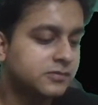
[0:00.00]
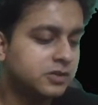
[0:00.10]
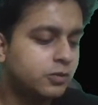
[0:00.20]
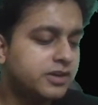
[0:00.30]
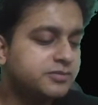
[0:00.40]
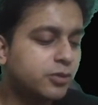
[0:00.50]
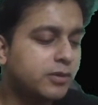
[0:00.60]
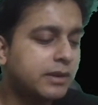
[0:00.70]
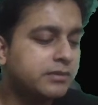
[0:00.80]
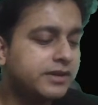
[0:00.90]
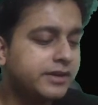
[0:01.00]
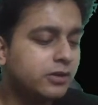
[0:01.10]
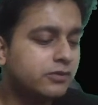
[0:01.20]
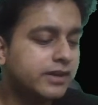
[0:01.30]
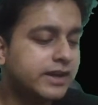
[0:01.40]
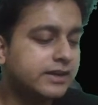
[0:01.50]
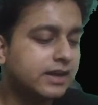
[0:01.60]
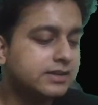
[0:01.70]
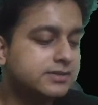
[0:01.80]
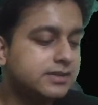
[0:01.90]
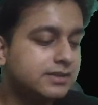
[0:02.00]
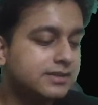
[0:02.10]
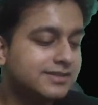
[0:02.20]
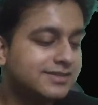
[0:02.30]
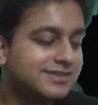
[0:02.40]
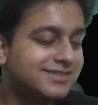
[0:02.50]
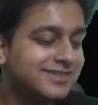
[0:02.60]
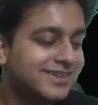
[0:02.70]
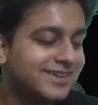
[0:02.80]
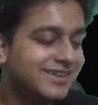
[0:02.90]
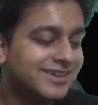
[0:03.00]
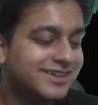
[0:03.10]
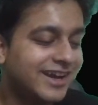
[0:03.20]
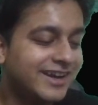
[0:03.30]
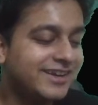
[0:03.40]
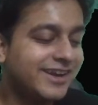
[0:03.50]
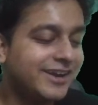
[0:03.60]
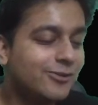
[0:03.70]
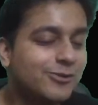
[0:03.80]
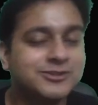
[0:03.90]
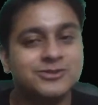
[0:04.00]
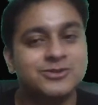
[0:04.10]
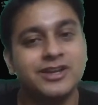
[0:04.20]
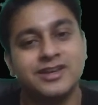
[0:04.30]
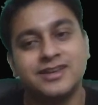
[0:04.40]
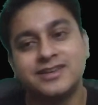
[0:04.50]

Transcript: What is probability of correct answer? I didn't get your question, Hoodie.